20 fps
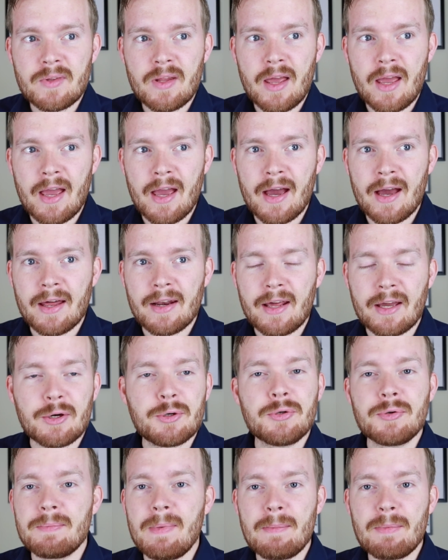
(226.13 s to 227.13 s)
And I
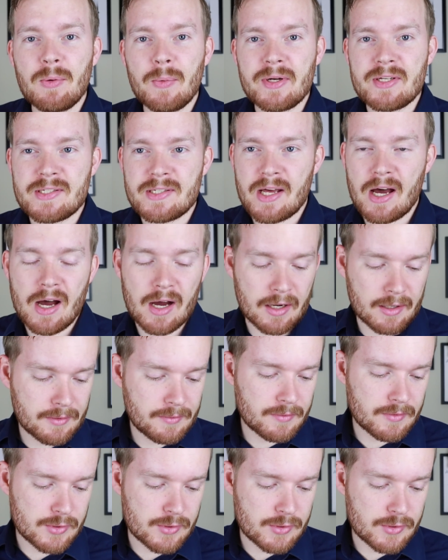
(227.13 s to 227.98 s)
couldn't remember which song,